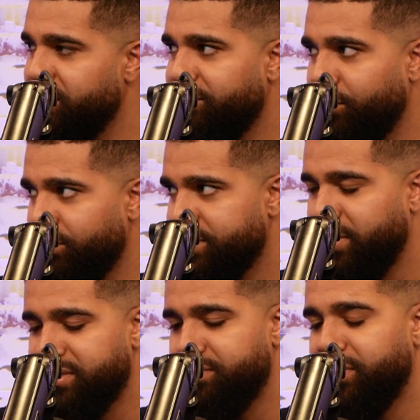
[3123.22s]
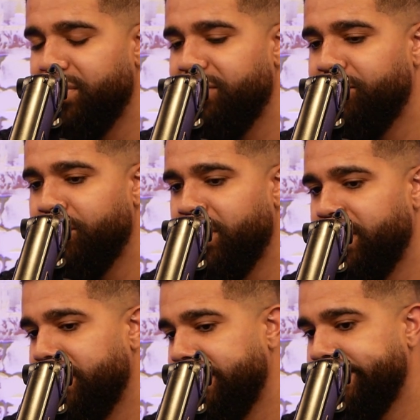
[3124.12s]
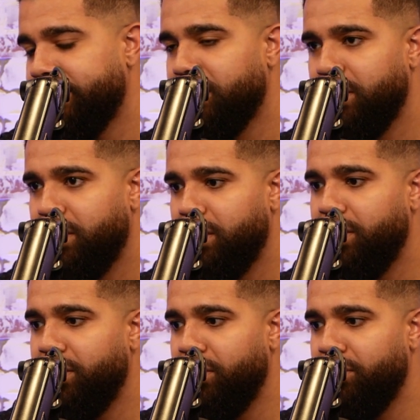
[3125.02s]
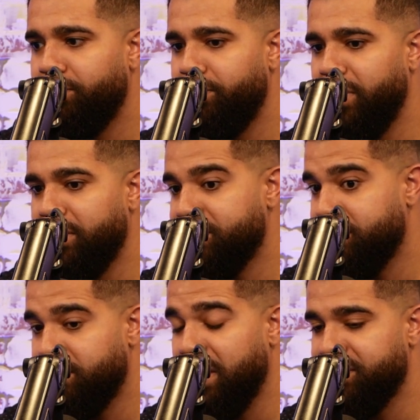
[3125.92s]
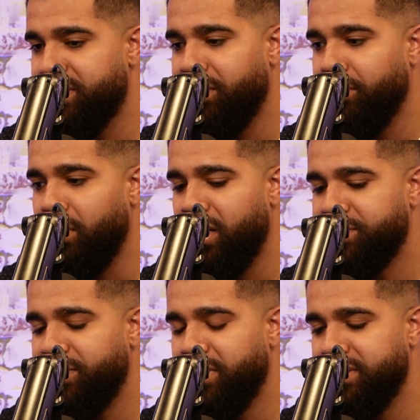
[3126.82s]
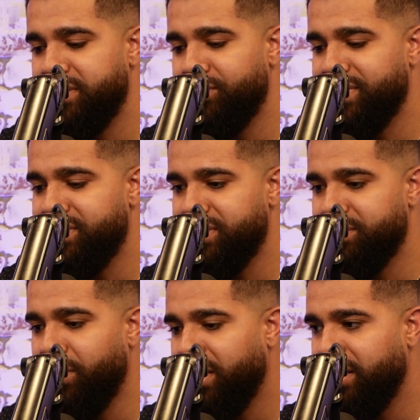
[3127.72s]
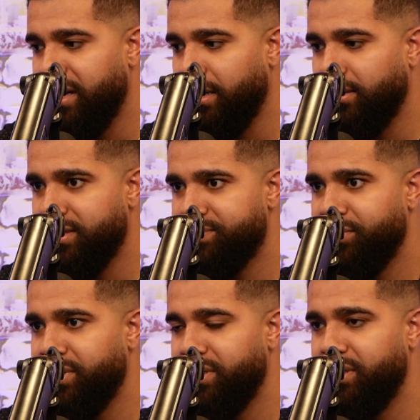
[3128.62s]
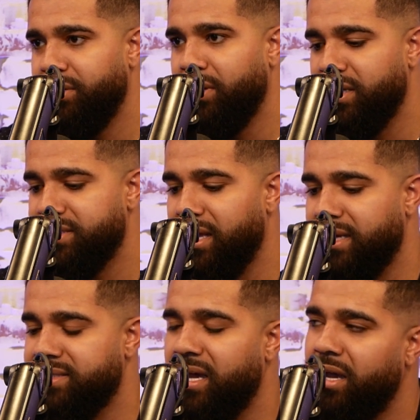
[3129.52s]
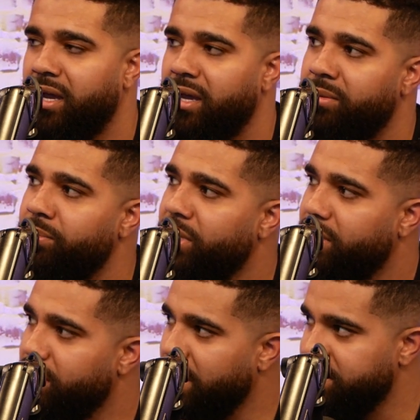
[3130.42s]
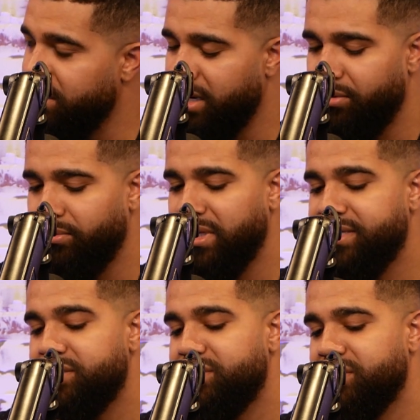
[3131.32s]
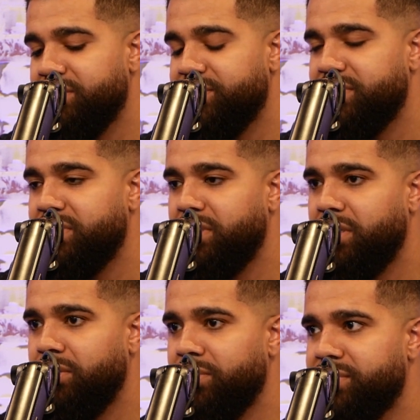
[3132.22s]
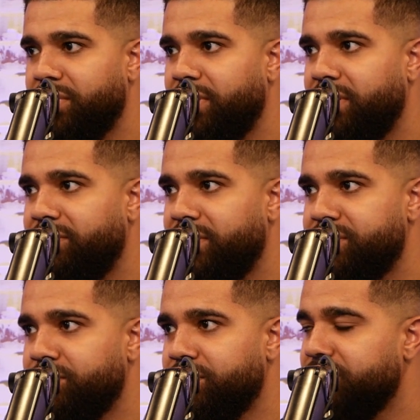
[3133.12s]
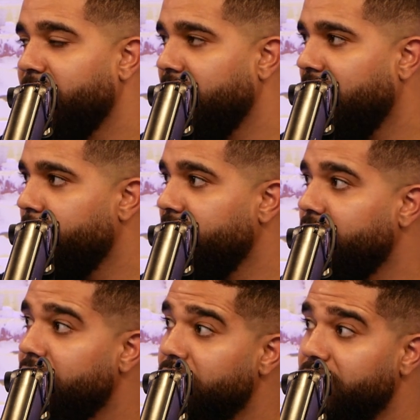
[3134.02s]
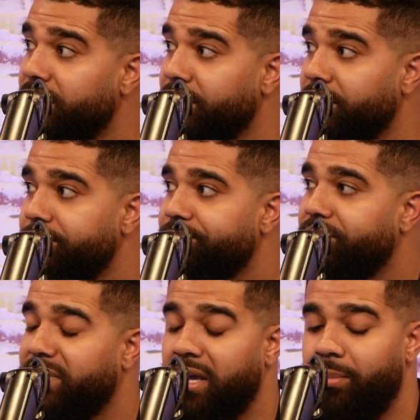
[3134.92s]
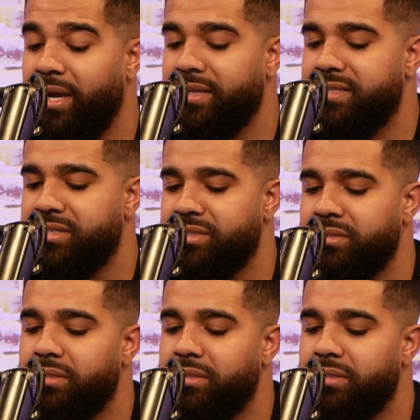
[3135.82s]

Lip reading: full responsibility for it. And, you know, that was another loss, because it wasn't just money that I lost, but, you know, I lost a lot of time, lost a lot of relationships with certain individuals by not being a good leader, not paying attention.